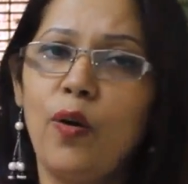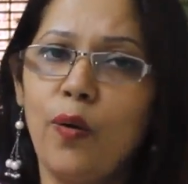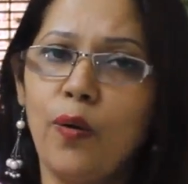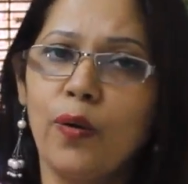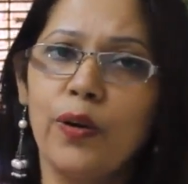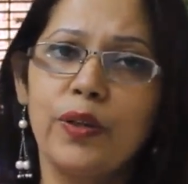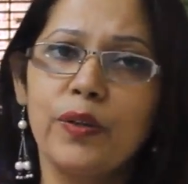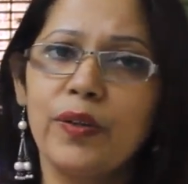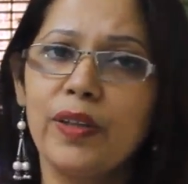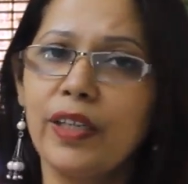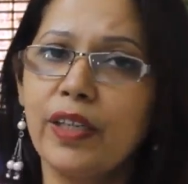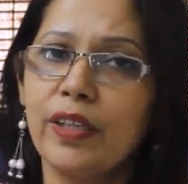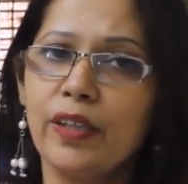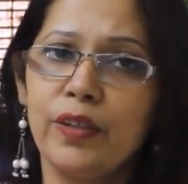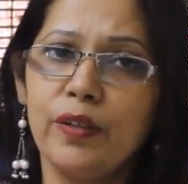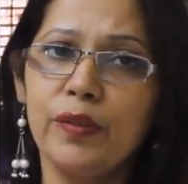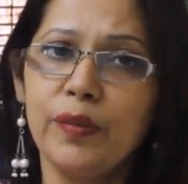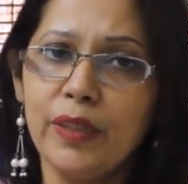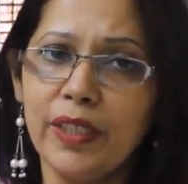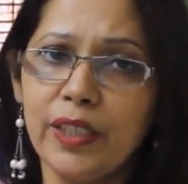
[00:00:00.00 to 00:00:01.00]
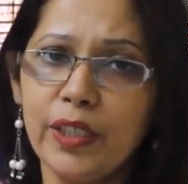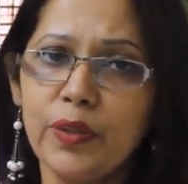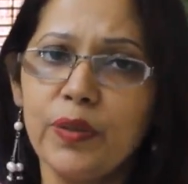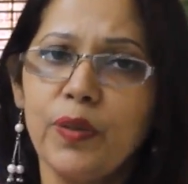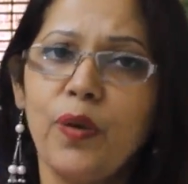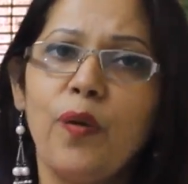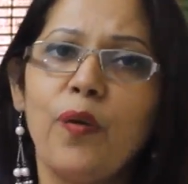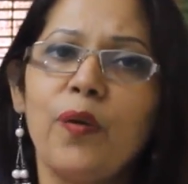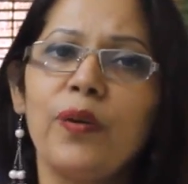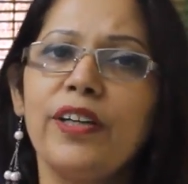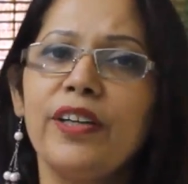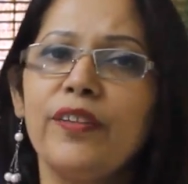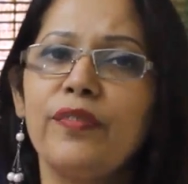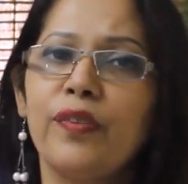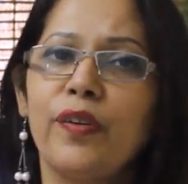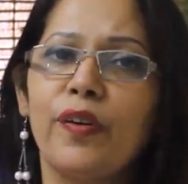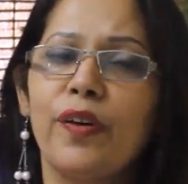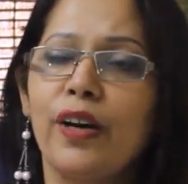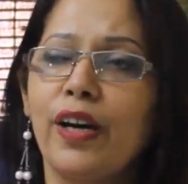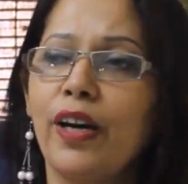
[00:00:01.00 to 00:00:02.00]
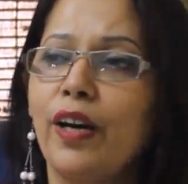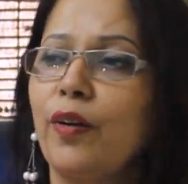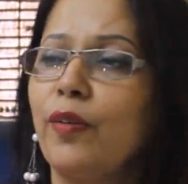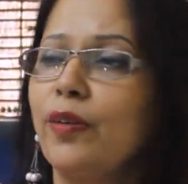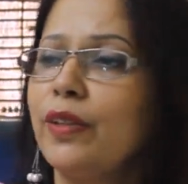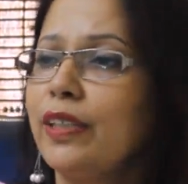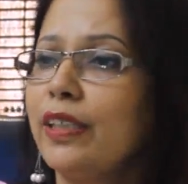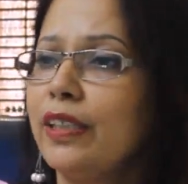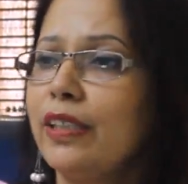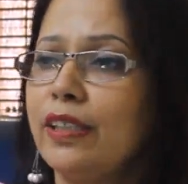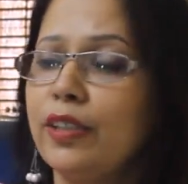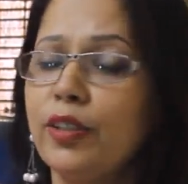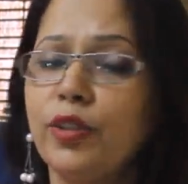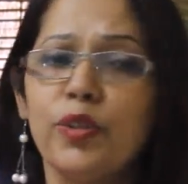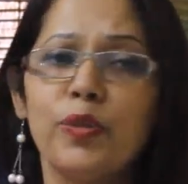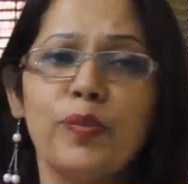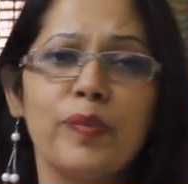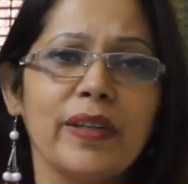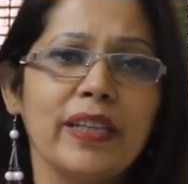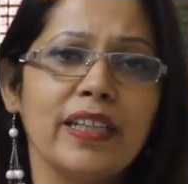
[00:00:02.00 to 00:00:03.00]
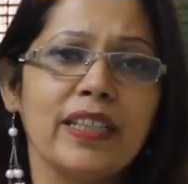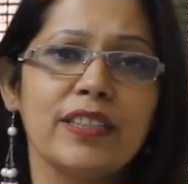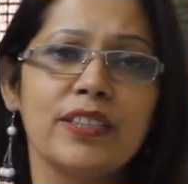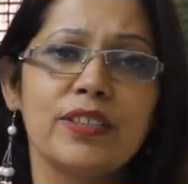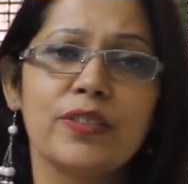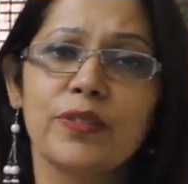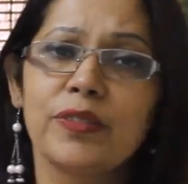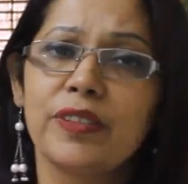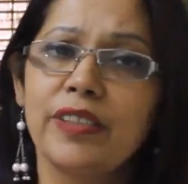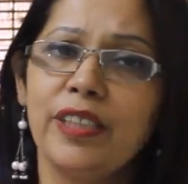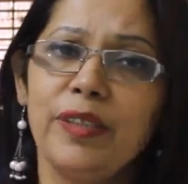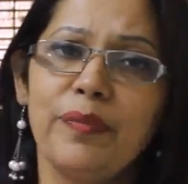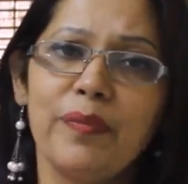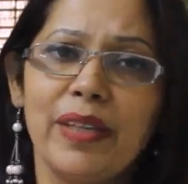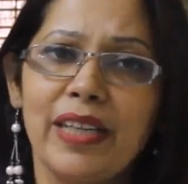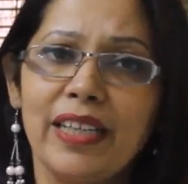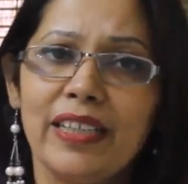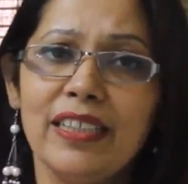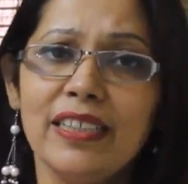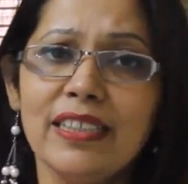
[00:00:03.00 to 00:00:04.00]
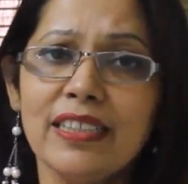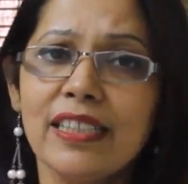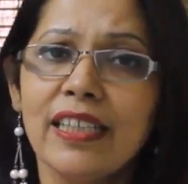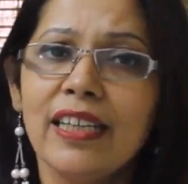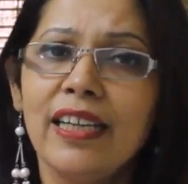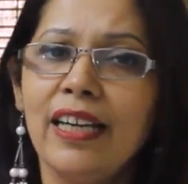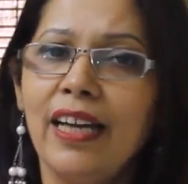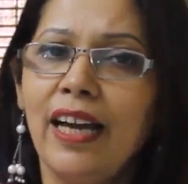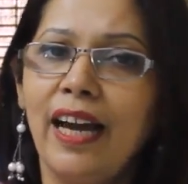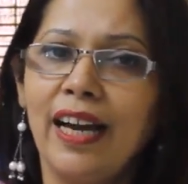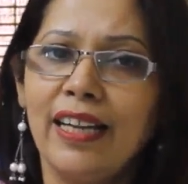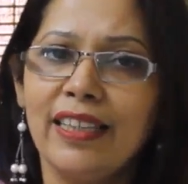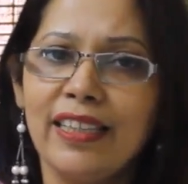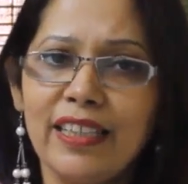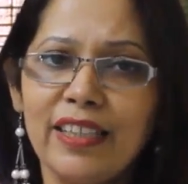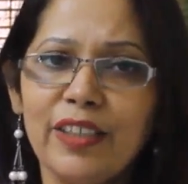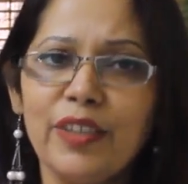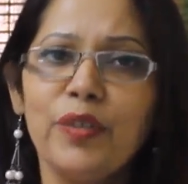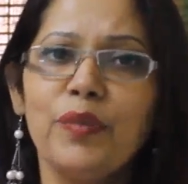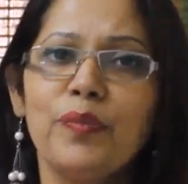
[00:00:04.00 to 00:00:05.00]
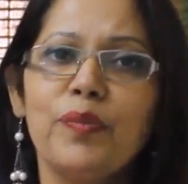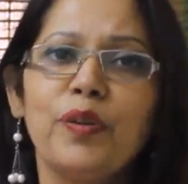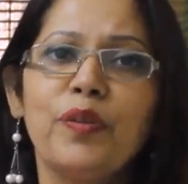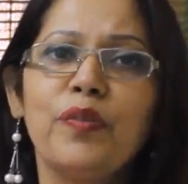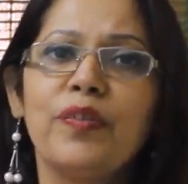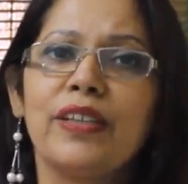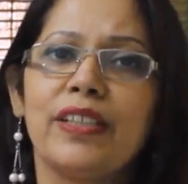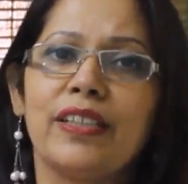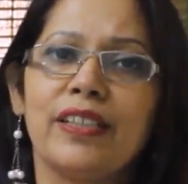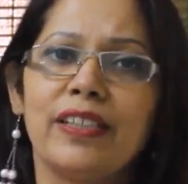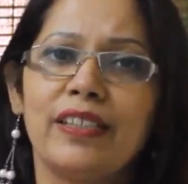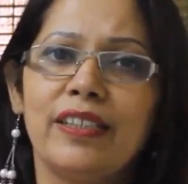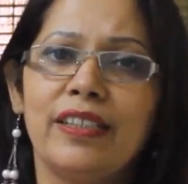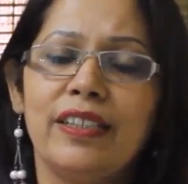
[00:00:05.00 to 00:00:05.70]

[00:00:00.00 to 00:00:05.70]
you need to hold it for around 2 minutes to 3 minutes, and then you move it.